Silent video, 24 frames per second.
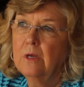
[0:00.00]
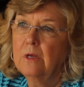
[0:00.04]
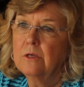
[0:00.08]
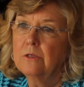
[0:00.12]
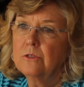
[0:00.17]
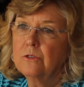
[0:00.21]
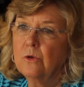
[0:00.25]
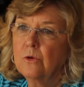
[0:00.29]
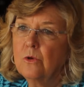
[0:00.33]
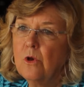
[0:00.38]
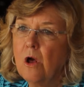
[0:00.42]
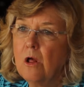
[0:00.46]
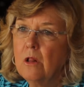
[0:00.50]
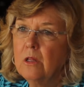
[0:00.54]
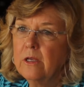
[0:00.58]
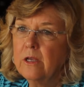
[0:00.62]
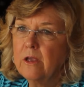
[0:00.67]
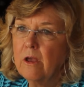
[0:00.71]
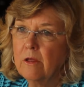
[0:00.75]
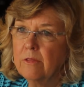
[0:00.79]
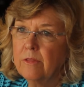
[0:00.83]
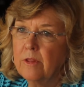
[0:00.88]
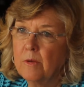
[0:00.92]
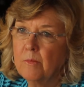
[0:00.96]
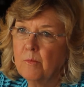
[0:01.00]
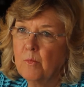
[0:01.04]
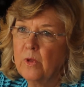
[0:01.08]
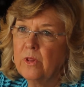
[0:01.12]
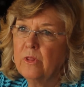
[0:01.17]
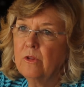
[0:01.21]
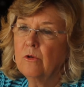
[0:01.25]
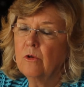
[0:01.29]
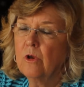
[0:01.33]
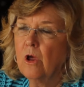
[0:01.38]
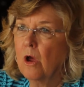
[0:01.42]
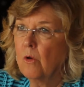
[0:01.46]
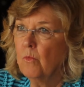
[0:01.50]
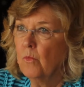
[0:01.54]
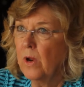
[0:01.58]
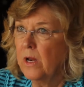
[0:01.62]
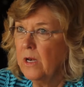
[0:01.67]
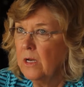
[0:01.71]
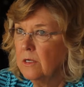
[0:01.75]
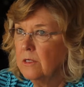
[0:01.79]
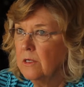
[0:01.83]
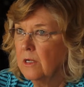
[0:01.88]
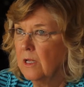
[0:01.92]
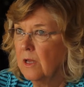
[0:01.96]
So calling on them when they're not
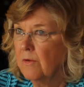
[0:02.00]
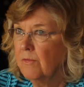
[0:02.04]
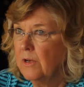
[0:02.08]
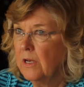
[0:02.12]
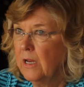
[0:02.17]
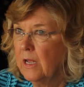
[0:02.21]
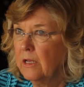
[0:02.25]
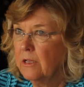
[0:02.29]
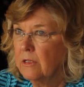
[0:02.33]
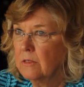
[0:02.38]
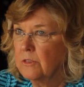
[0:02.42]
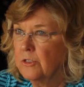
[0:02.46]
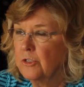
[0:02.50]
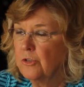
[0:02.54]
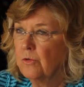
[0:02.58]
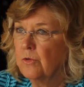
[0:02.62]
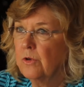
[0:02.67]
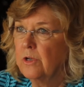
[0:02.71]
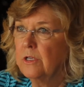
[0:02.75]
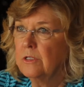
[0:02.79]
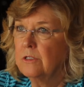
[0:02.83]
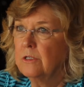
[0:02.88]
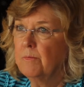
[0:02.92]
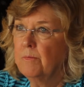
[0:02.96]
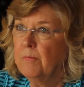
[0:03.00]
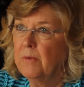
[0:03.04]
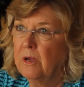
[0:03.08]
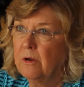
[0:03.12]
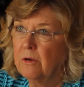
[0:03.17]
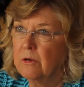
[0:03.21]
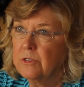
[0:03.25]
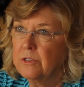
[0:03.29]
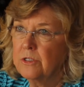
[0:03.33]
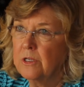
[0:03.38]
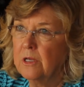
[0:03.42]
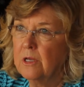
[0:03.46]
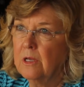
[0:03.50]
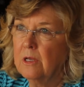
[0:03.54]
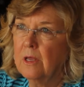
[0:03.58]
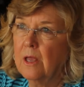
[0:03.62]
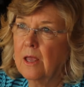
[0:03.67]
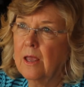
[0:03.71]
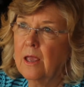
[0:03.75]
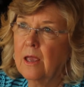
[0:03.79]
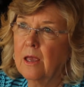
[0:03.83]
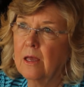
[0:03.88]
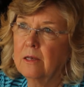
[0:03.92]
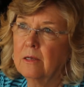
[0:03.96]
ready to give an answer is
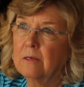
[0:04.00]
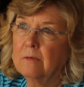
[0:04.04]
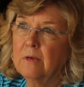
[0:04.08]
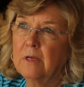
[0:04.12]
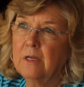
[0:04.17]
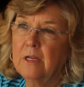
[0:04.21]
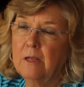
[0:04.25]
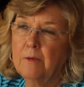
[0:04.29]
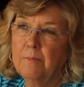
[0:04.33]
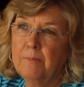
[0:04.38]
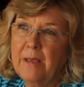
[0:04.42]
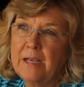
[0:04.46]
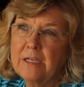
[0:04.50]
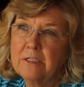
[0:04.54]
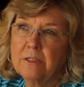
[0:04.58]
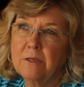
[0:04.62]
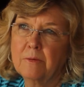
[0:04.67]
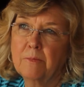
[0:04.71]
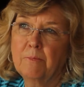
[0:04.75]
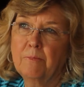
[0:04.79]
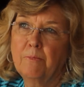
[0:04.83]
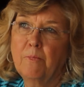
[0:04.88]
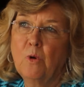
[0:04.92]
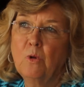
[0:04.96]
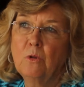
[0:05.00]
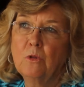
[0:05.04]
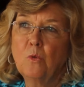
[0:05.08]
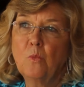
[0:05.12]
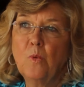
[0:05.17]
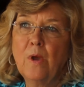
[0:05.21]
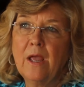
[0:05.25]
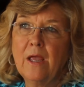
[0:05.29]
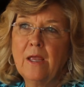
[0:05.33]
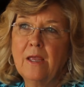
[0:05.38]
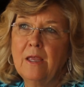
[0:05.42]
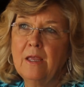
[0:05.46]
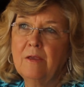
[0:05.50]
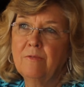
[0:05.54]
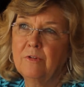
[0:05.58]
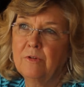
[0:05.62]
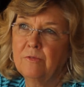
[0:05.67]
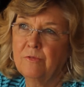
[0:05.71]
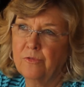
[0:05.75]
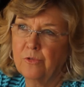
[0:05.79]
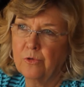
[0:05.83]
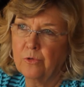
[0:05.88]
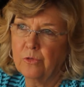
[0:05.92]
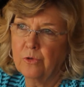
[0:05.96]
embarrassing, and it makes them pull away
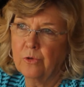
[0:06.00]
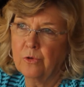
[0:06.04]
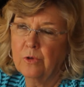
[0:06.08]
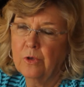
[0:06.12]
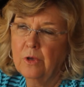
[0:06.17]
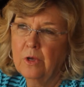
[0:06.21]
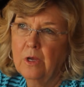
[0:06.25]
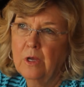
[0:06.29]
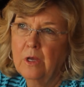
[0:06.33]
even further.